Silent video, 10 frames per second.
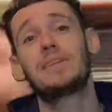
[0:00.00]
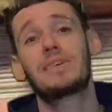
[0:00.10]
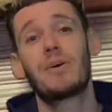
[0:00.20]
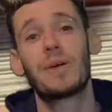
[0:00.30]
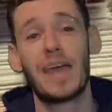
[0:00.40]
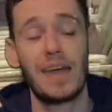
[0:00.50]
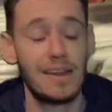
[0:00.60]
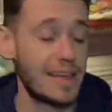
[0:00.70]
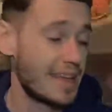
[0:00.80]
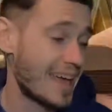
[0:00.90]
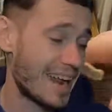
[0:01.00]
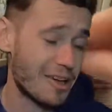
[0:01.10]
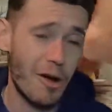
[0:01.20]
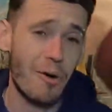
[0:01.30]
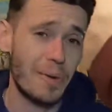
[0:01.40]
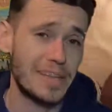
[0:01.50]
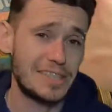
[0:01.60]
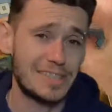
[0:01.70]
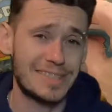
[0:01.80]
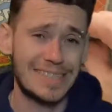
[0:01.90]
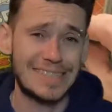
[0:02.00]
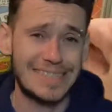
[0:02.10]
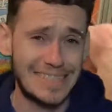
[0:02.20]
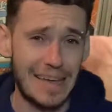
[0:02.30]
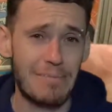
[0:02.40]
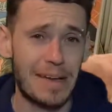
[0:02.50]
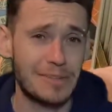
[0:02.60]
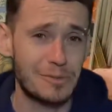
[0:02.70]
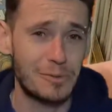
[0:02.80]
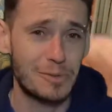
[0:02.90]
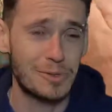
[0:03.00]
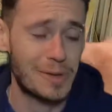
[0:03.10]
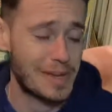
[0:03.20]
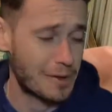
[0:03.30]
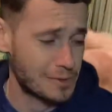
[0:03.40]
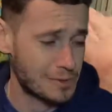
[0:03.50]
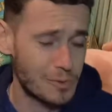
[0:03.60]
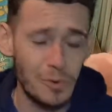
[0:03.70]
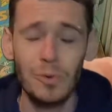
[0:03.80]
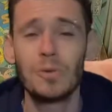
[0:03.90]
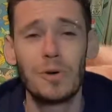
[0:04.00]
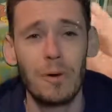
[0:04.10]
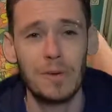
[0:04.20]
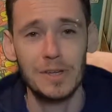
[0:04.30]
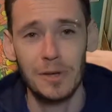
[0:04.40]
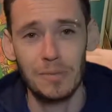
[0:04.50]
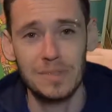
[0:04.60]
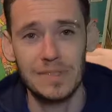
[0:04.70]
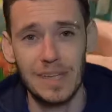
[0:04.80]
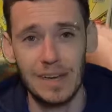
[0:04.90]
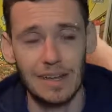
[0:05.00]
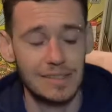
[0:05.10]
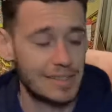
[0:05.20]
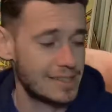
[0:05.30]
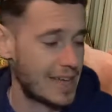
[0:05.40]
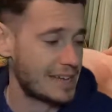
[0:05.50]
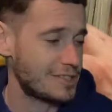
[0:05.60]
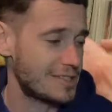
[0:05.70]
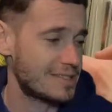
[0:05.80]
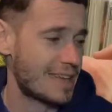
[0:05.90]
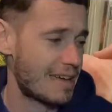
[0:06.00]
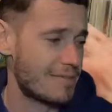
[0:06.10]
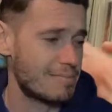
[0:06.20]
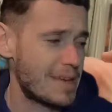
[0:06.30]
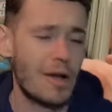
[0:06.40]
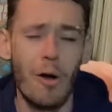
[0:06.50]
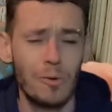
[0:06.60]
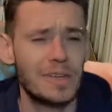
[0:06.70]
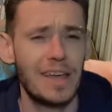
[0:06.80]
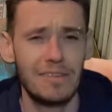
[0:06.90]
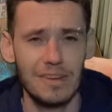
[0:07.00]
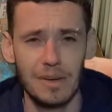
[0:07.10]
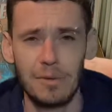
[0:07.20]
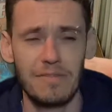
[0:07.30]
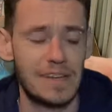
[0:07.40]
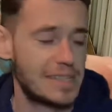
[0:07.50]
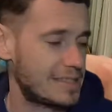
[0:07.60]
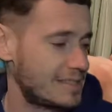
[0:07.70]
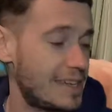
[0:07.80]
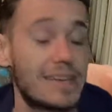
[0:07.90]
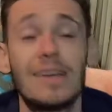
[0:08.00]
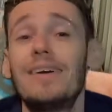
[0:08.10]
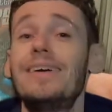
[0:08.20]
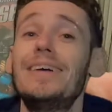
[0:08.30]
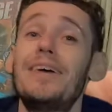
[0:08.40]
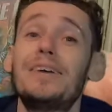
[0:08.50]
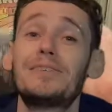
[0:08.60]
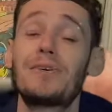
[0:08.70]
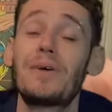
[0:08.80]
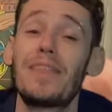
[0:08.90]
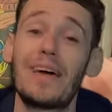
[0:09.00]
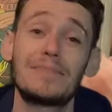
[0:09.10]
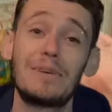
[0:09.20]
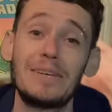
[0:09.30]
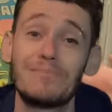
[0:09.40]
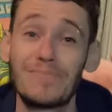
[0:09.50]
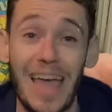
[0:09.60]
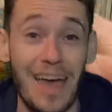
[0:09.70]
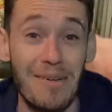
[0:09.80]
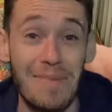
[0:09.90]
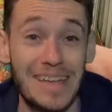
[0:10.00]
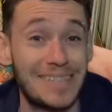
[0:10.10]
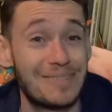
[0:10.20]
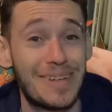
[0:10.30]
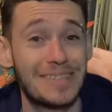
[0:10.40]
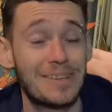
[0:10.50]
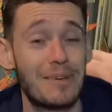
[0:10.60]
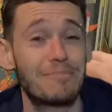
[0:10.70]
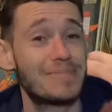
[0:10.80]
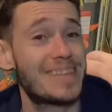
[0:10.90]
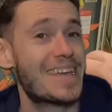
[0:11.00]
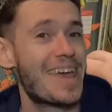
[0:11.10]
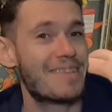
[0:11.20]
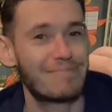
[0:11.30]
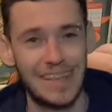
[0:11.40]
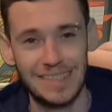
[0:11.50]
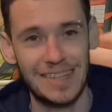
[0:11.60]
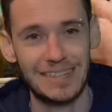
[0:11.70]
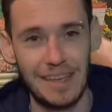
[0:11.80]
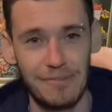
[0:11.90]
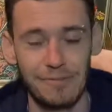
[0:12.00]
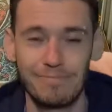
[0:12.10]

to go again. I can't wait just to get back to normal so I can go to all the comic shops in London and just make a whole day of it. It'll be fantastic. So that's me. Until next time, take care and stay safe.